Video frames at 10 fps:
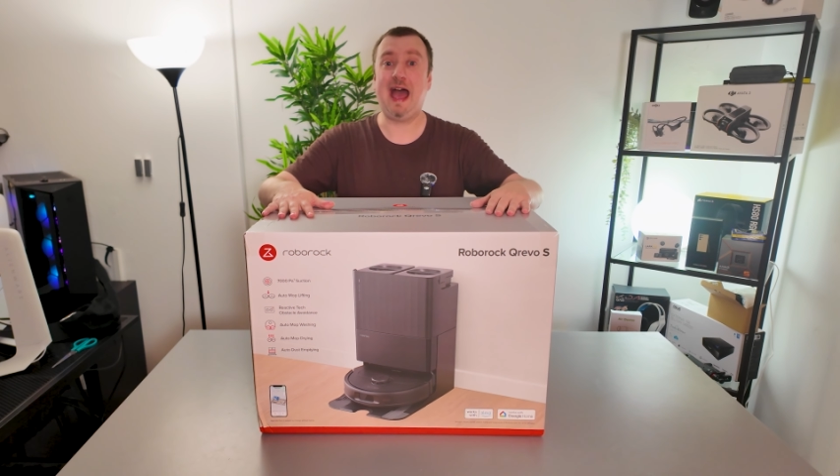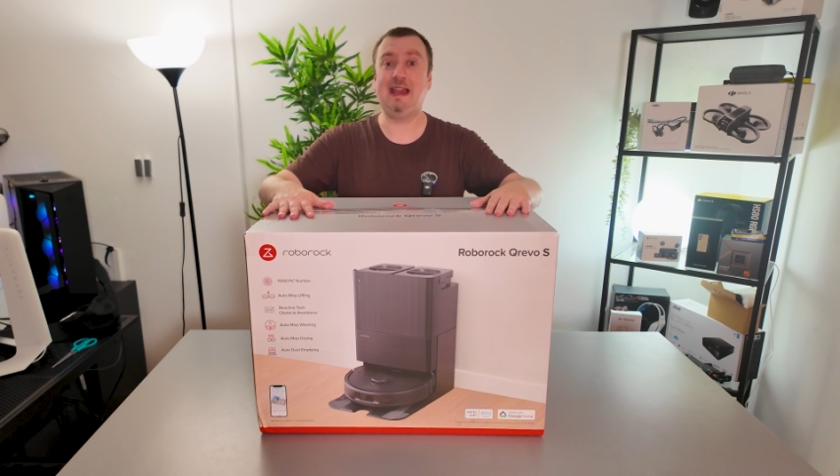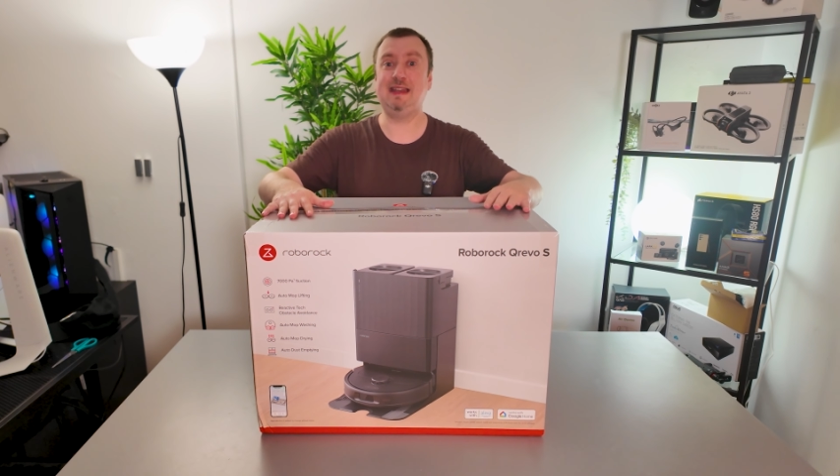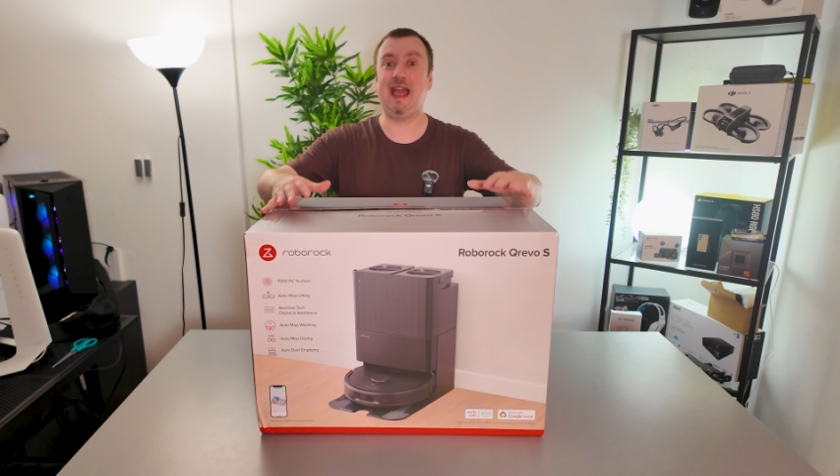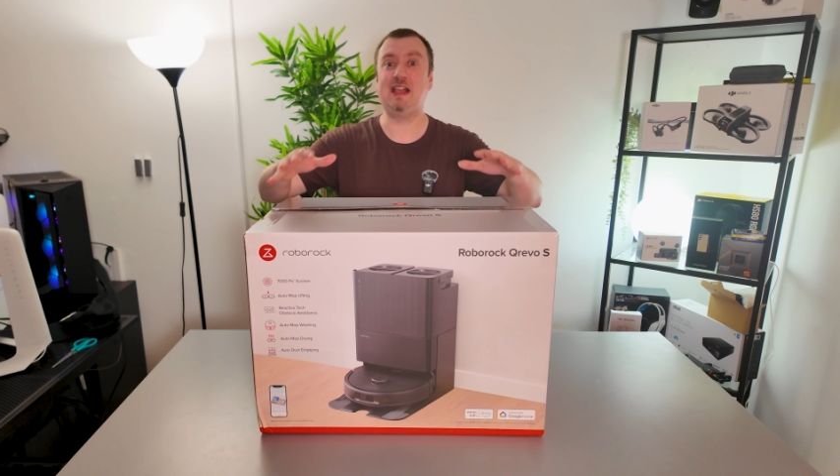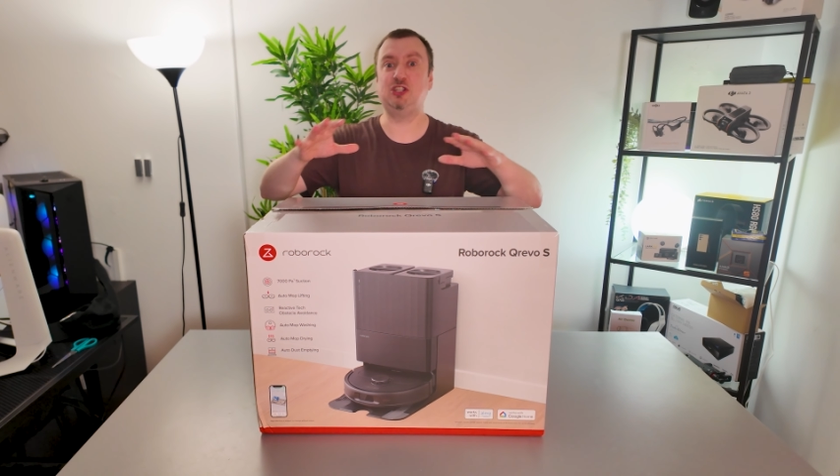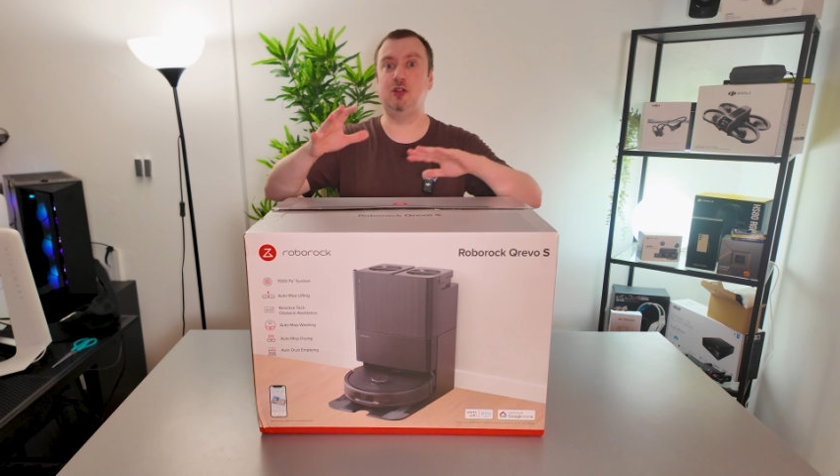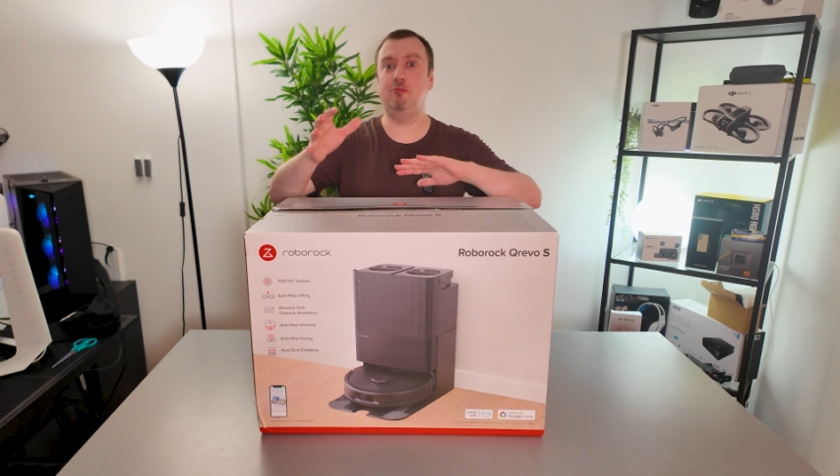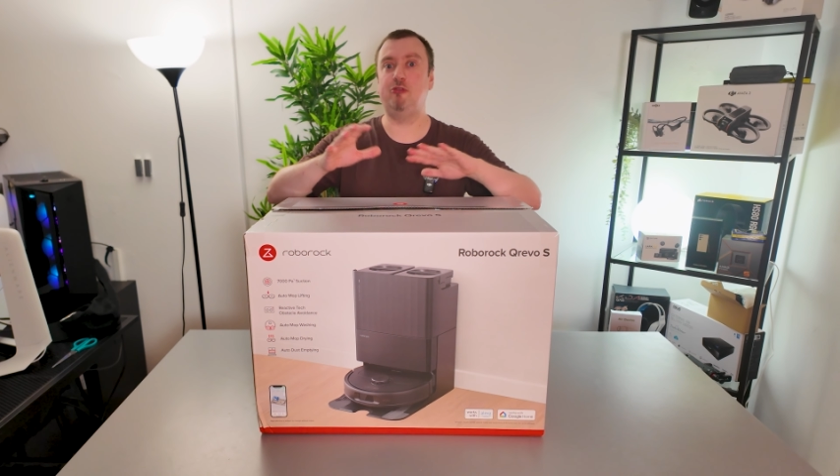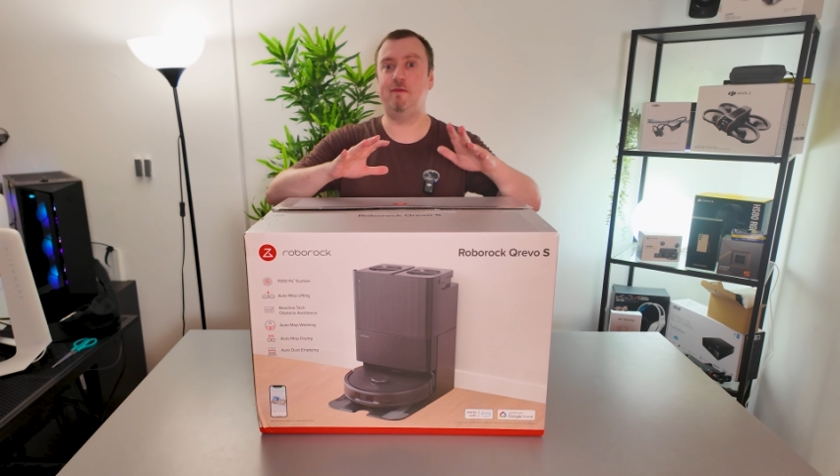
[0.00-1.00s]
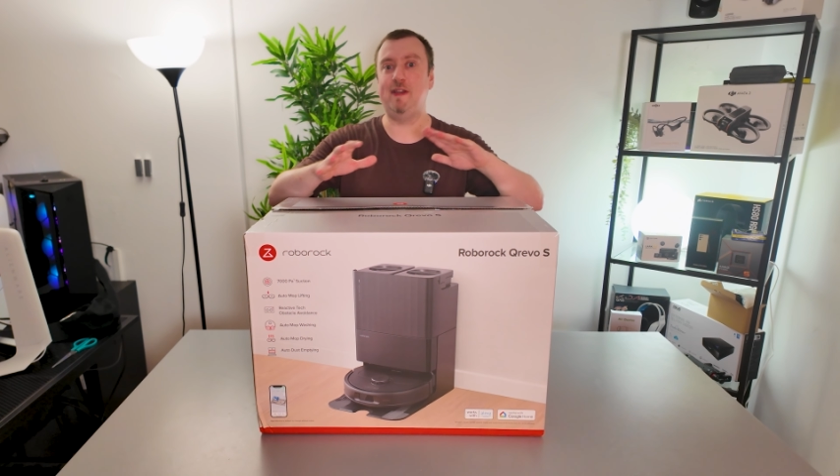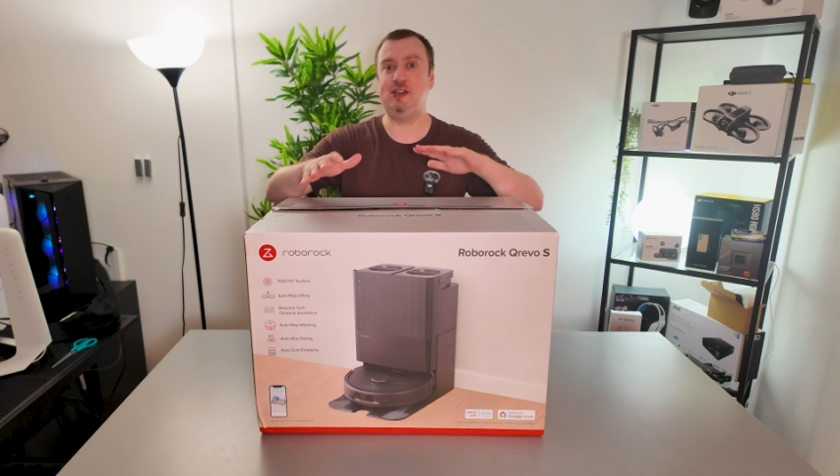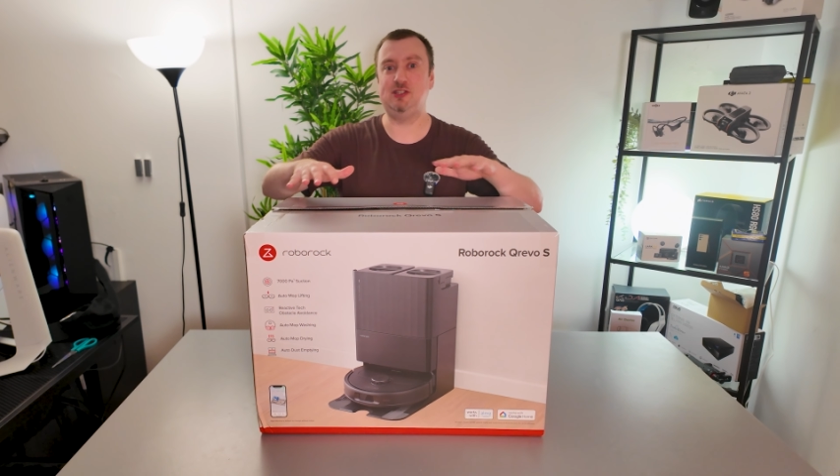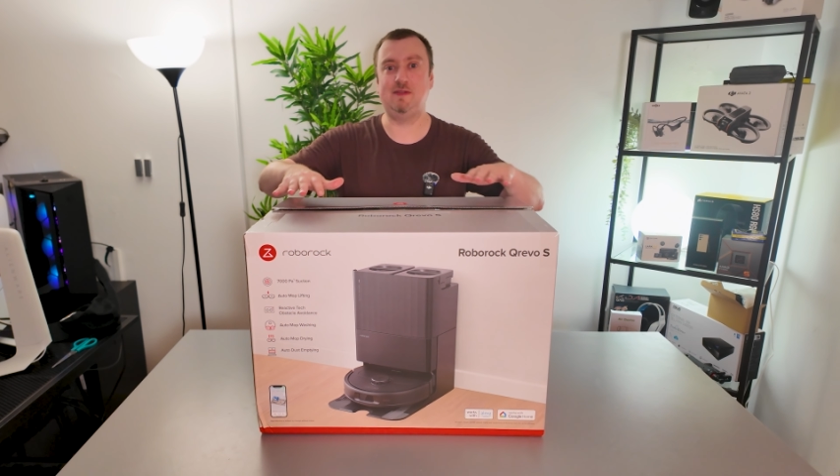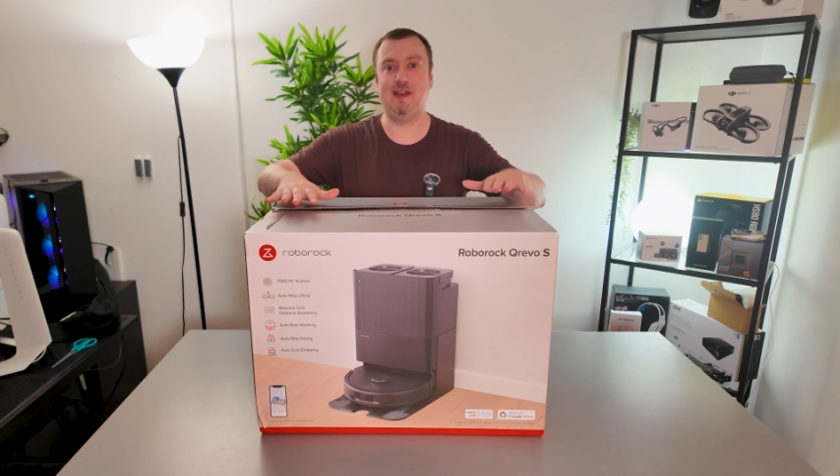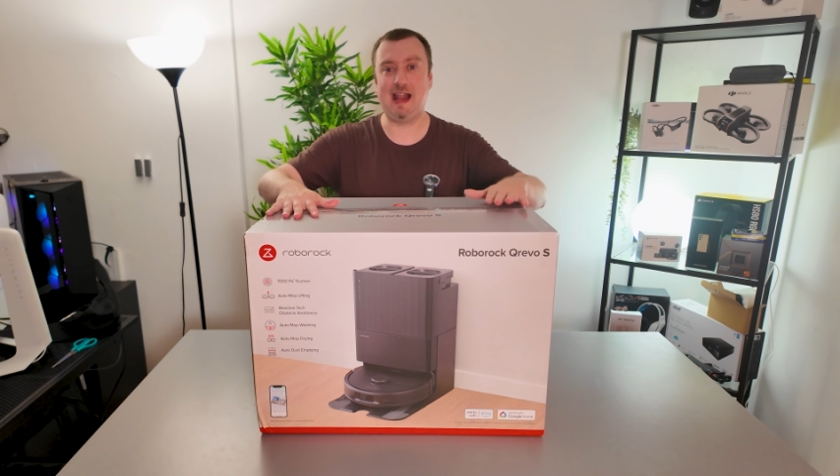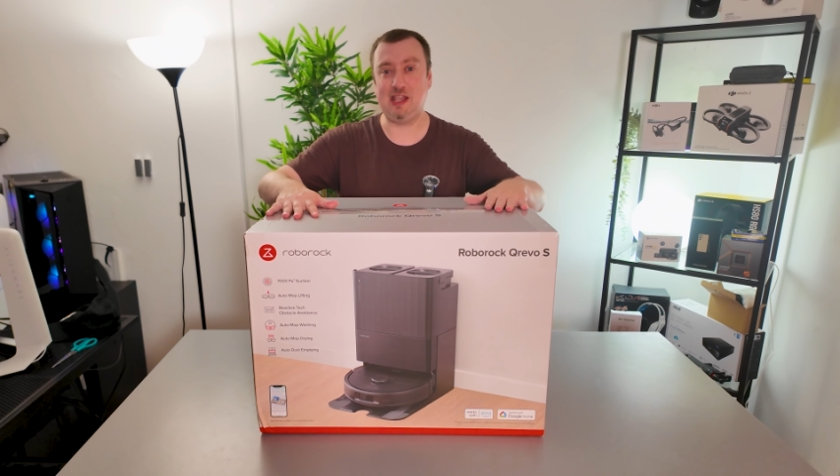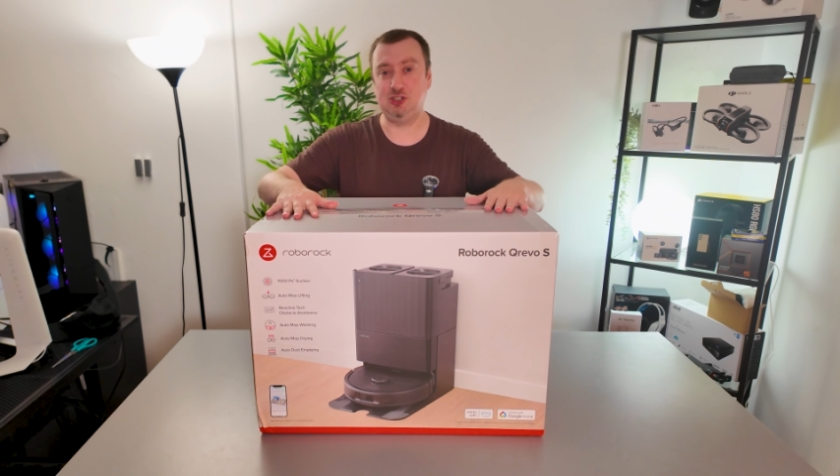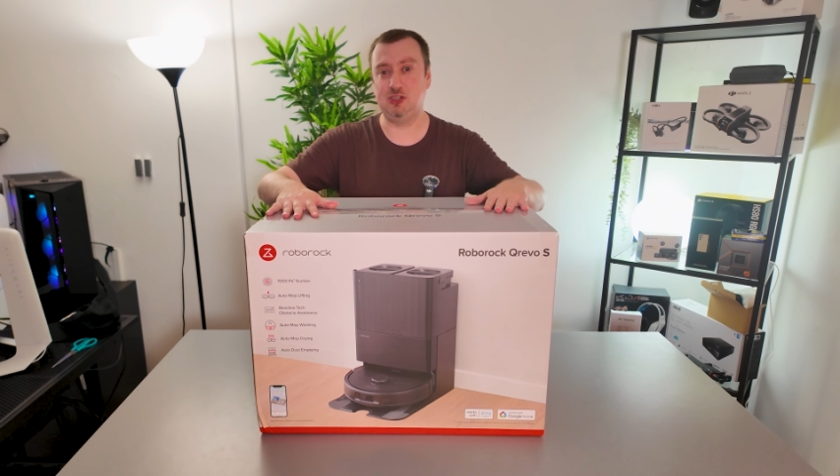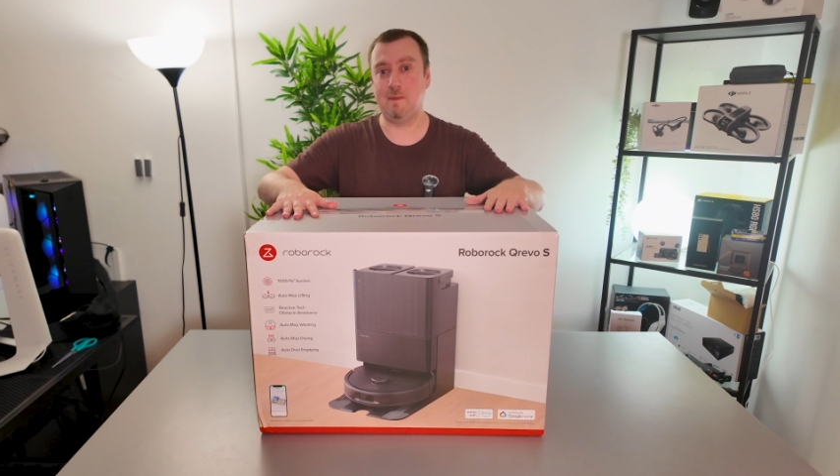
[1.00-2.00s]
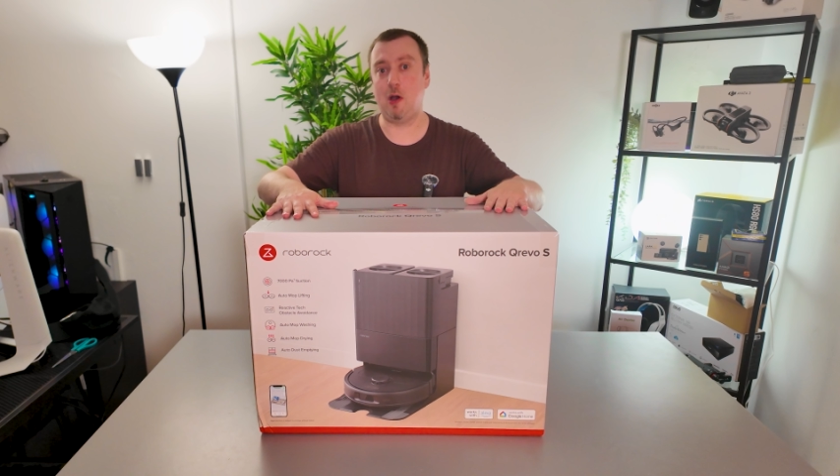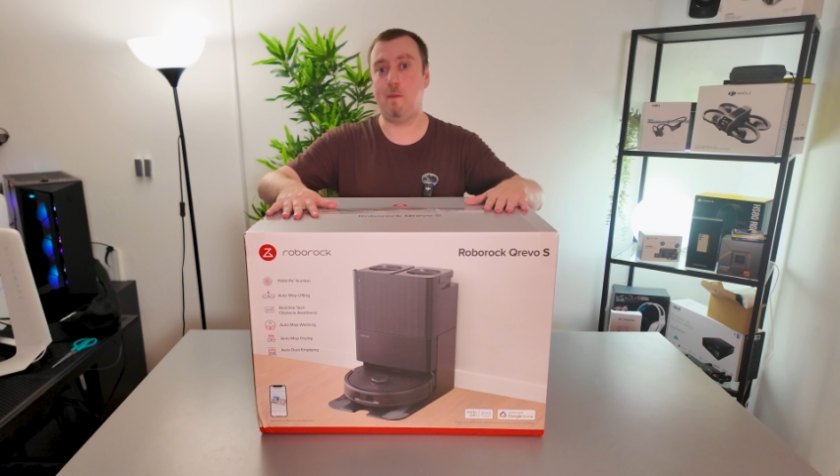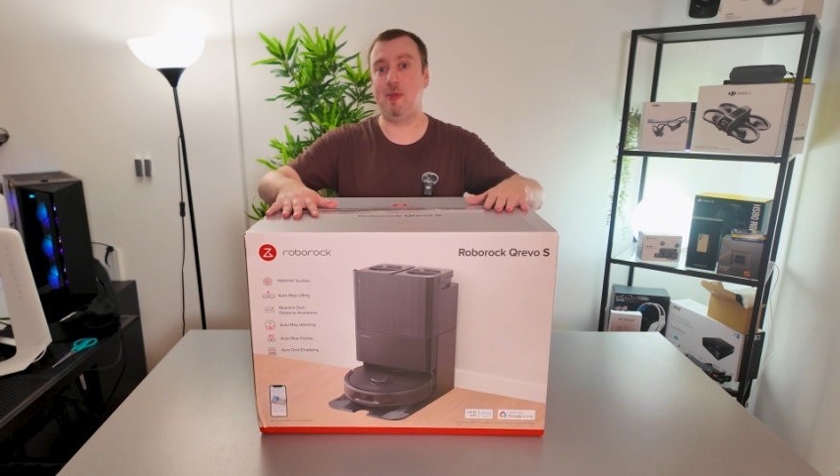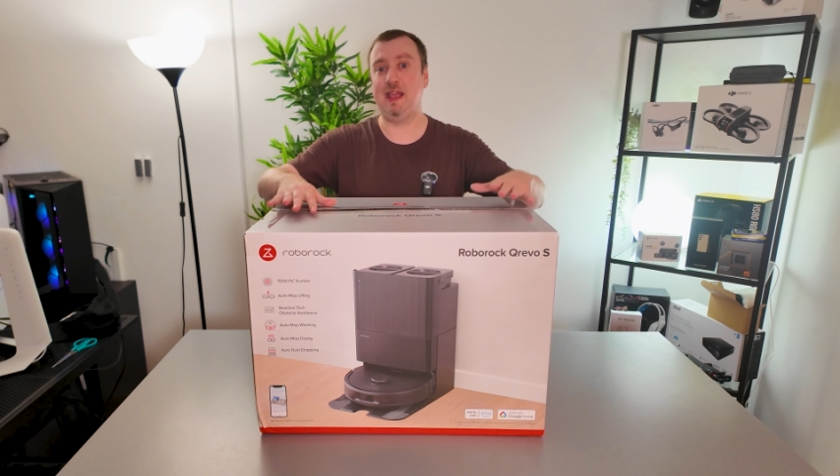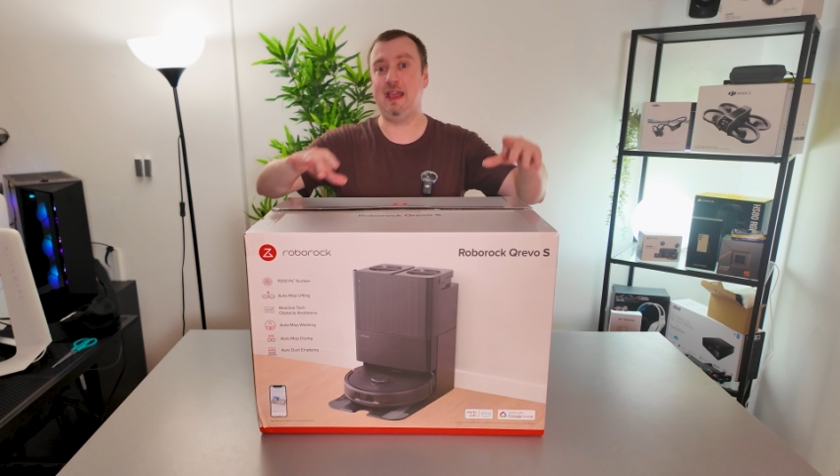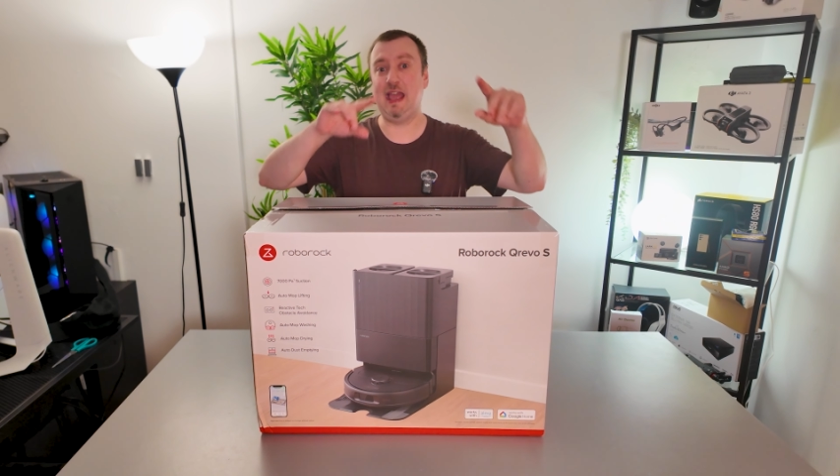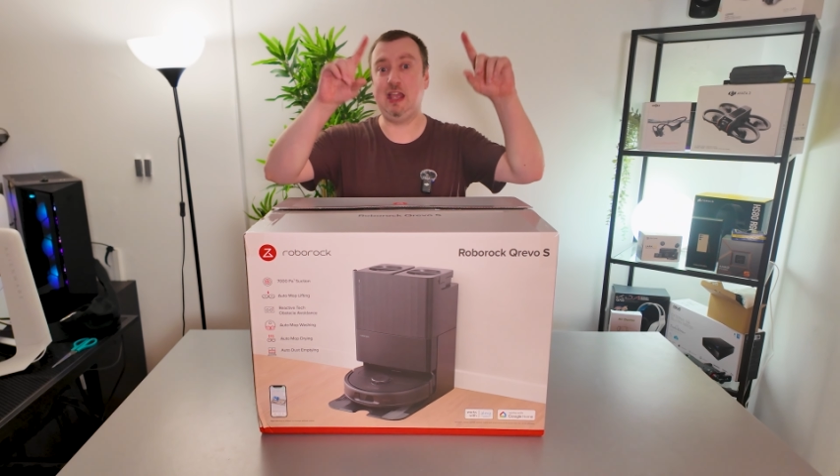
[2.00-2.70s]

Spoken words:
and it has a number of features in relation to the mopping,